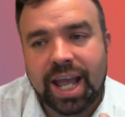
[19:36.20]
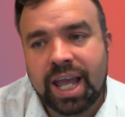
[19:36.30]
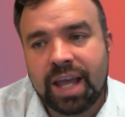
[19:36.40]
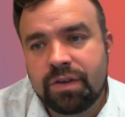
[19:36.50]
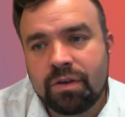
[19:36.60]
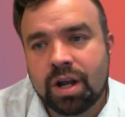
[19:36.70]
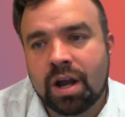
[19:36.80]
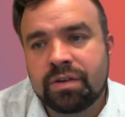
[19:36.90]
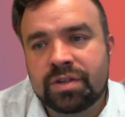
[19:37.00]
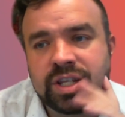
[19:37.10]
If you
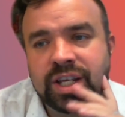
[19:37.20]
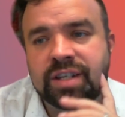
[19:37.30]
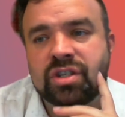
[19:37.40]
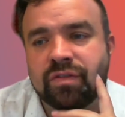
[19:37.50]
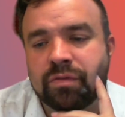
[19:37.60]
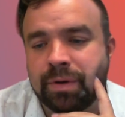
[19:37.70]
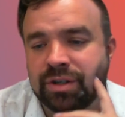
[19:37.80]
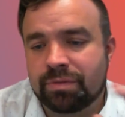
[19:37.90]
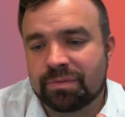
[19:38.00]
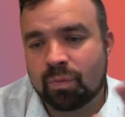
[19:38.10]
go to the Institute for
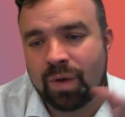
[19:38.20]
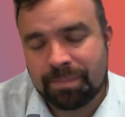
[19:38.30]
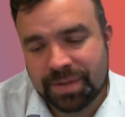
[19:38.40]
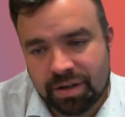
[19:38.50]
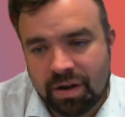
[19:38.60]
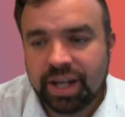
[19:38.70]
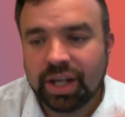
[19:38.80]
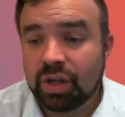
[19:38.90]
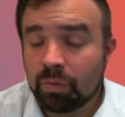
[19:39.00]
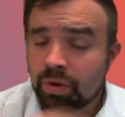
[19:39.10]
Apprenticeship
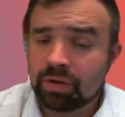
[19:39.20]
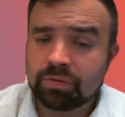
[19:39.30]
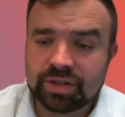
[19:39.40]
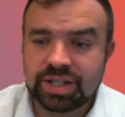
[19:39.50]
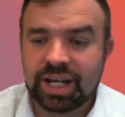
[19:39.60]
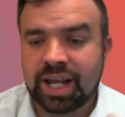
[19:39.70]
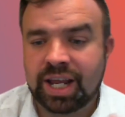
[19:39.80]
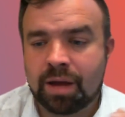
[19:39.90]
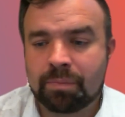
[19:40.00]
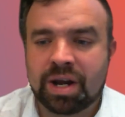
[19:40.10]
website, you will
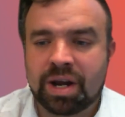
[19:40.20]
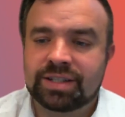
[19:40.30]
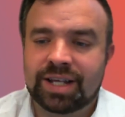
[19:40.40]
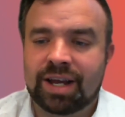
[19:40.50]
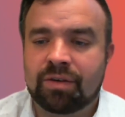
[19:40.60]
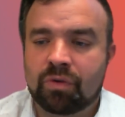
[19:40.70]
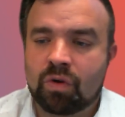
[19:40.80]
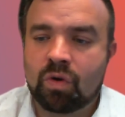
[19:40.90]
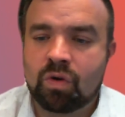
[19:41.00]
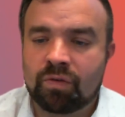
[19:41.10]
see a breakdown
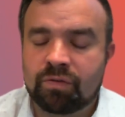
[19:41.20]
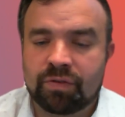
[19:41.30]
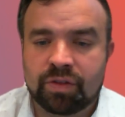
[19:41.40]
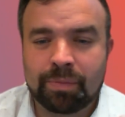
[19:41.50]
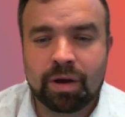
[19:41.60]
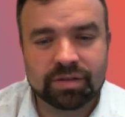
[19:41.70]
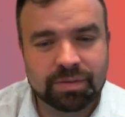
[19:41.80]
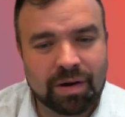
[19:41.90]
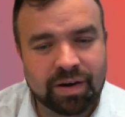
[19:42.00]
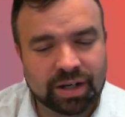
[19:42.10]
of the pass
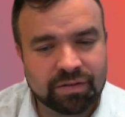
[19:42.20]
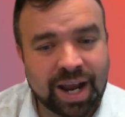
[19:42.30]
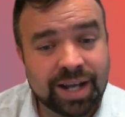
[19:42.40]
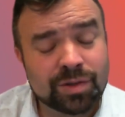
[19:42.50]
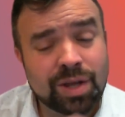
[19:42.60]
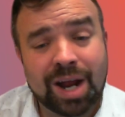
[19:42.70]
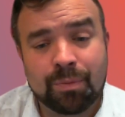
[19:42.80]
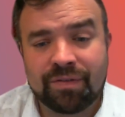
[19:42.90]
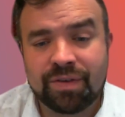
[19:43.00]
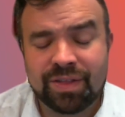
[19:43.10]
and merit grades.
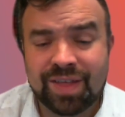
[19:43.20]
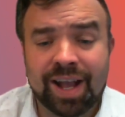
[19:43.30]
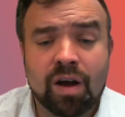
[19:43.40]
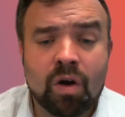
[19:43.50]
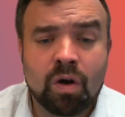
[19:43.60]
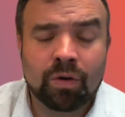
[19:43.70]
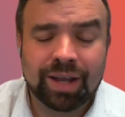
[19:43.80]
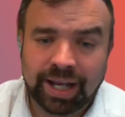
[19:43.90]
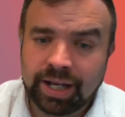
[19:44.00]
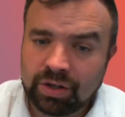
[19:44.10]
However, they are
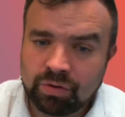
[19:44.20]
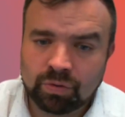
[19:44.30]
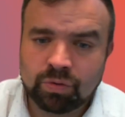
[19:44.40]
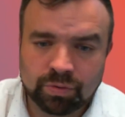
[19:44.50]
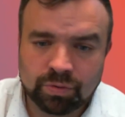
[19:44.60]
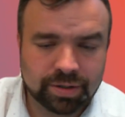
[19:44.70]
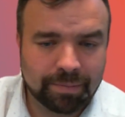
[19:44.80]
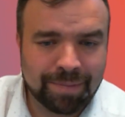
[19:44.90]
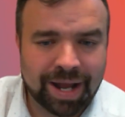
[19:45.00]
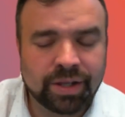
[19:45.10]
in your
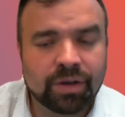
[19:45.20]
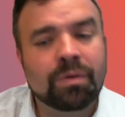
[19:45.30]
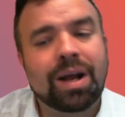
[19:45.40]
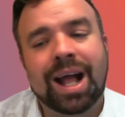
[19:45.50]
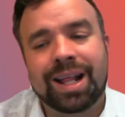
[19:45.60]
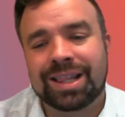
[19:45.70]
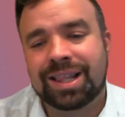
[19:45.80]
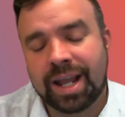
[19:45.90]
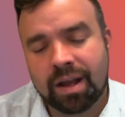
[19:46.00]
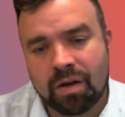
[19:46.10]
course manual and
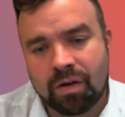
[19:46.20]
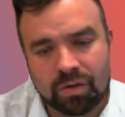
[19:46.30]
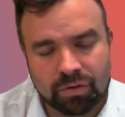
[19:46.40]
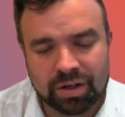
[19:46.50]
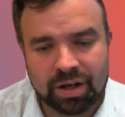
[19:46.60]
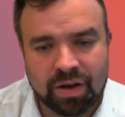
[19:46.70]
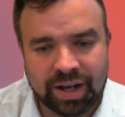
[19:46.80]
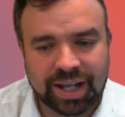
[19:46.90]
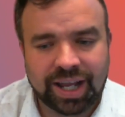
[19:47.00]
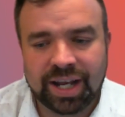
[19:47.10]
they are
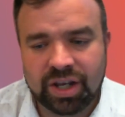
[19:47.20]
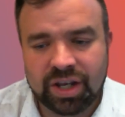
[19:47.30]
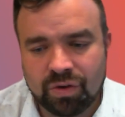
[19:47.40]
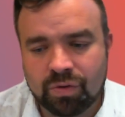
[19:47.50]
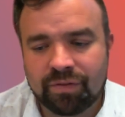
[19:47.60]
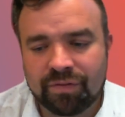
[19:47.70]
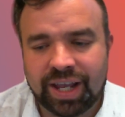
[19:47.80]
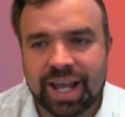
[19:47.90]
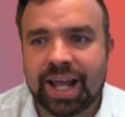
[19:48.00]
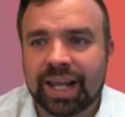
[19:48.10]
online in your
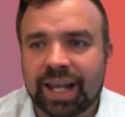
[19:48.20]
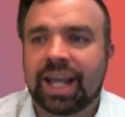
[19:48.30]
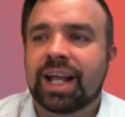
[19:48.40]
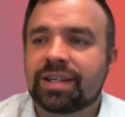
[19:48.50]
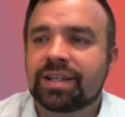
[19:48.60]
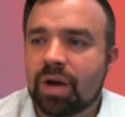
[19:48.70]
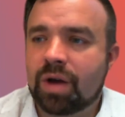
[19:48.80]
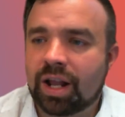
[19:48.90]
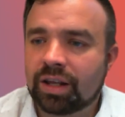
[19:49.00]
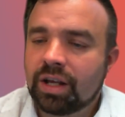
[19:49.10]
VLE as
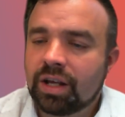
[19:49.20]
well.